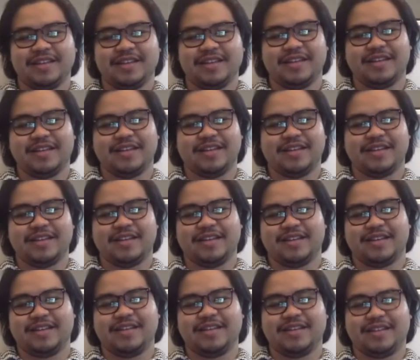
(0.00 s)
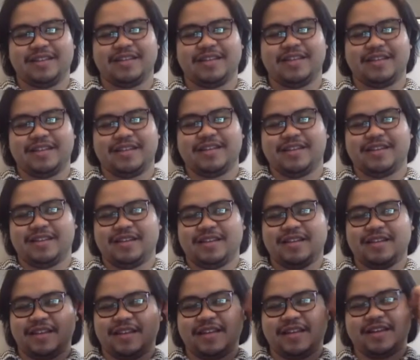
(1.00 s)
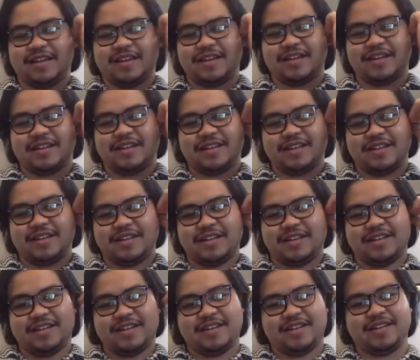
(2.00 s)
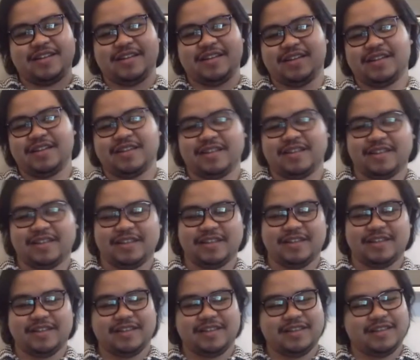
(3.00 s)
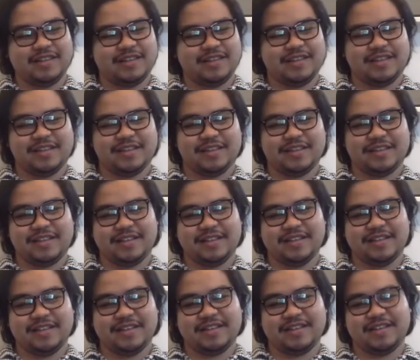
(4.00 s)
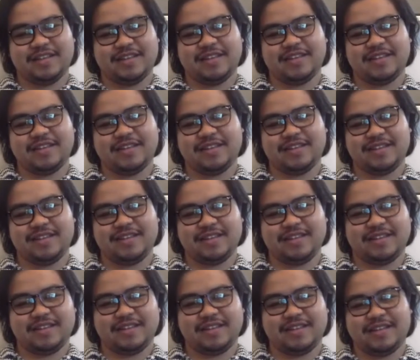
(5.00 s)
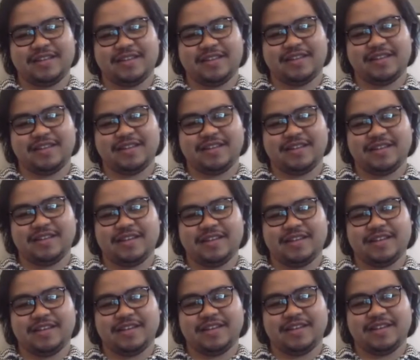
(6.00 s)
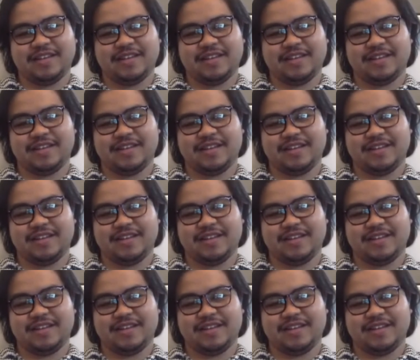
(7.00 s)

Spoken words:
This person isn't speaking.